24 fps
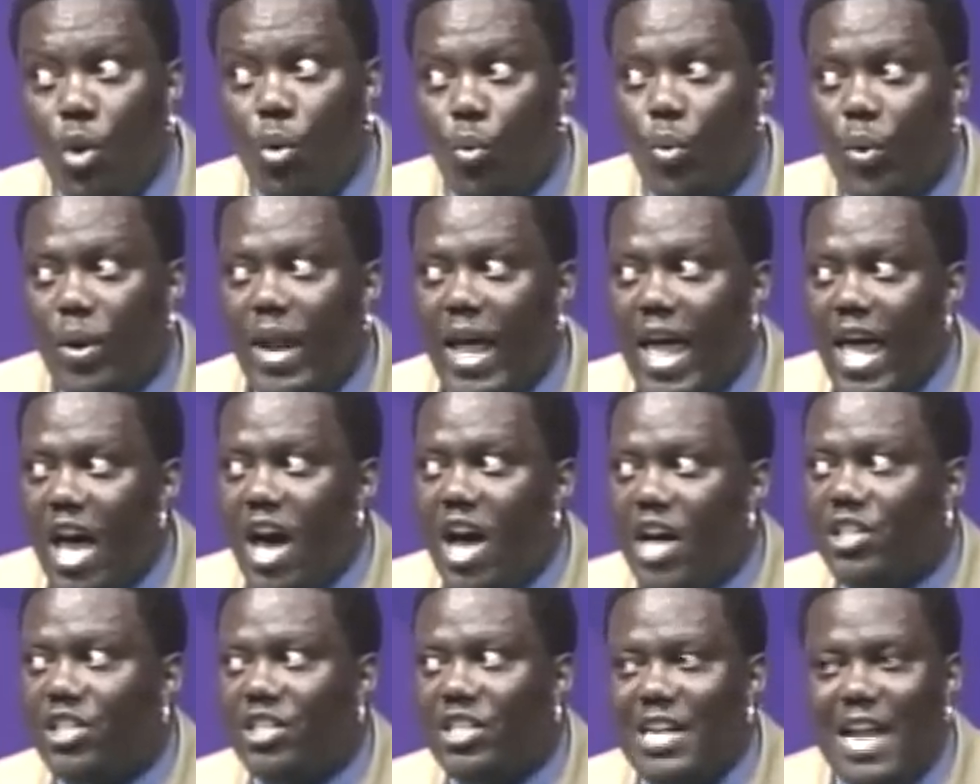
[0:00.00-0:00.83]
When they
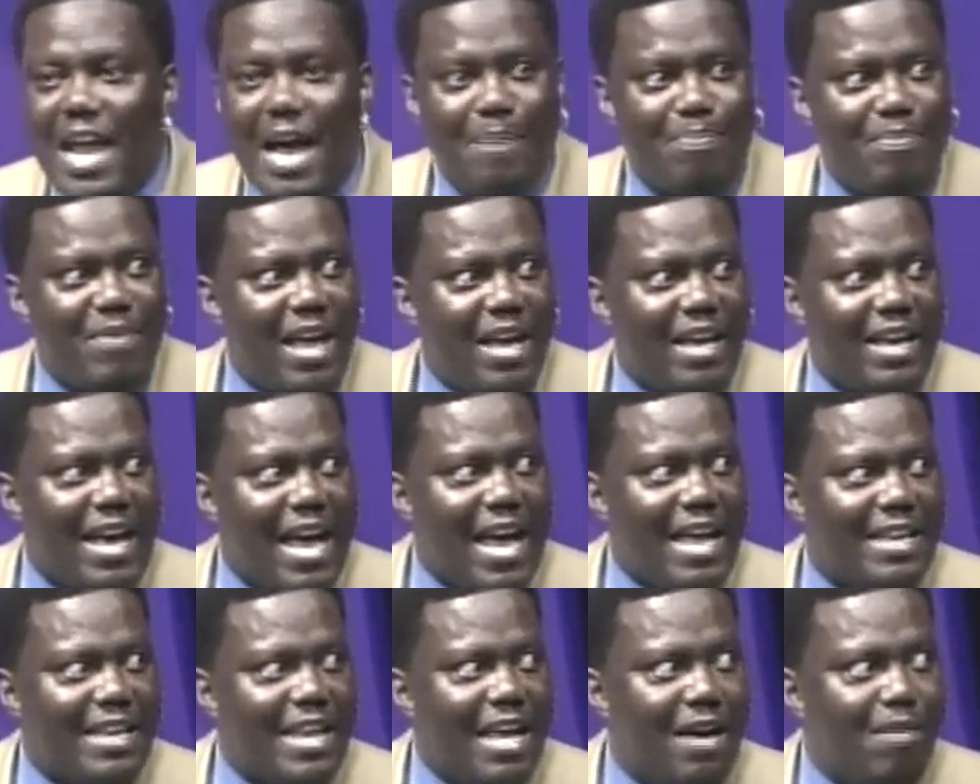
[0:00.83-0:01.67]
unsnap that
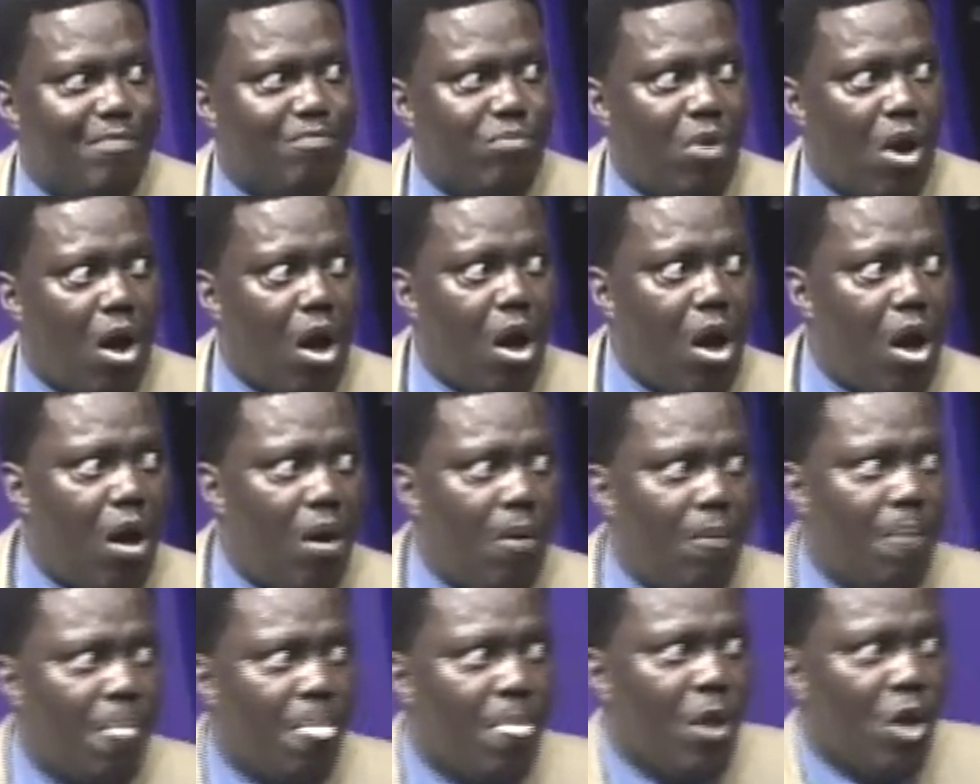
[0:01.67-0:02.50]
goddamn
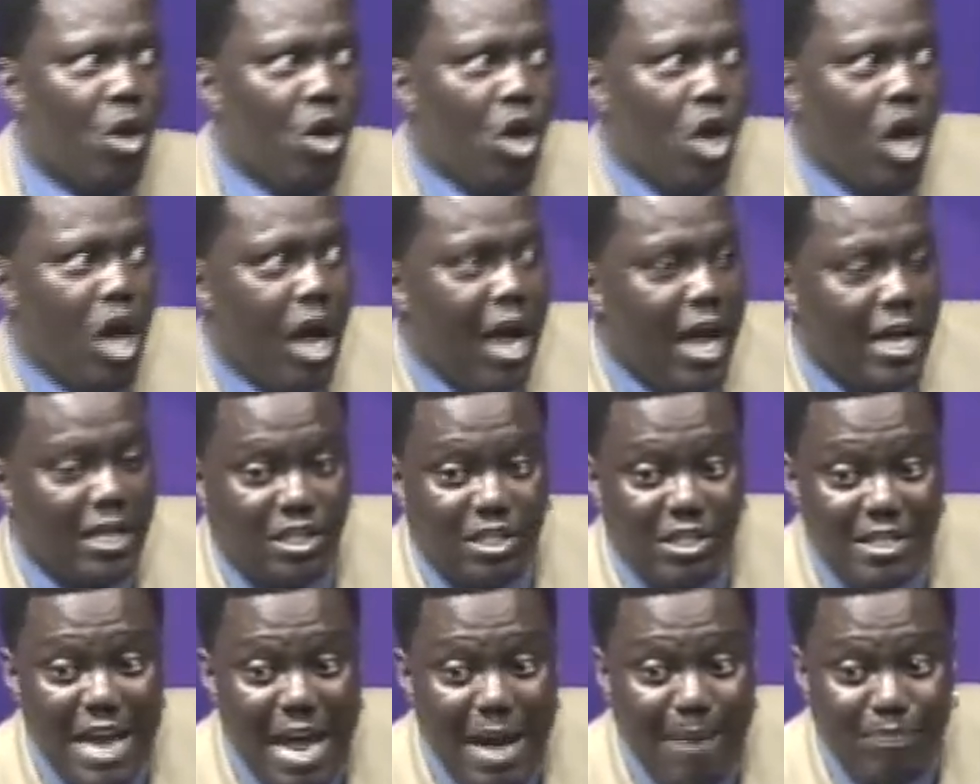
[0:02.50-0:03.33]
bra and
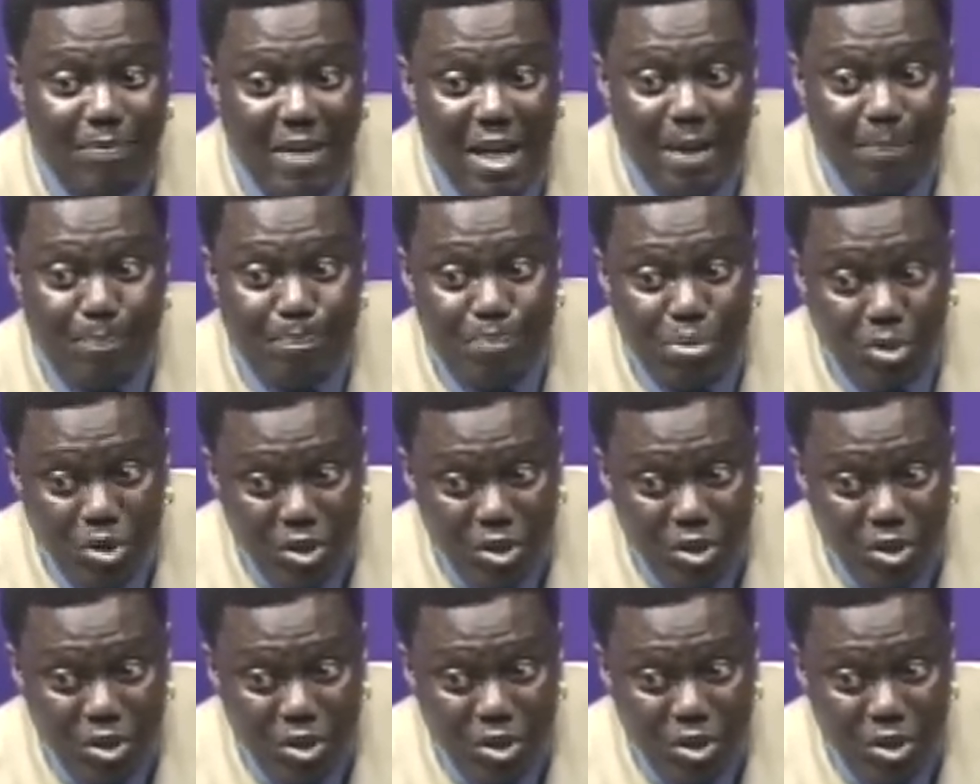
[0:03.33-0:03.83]
snap that,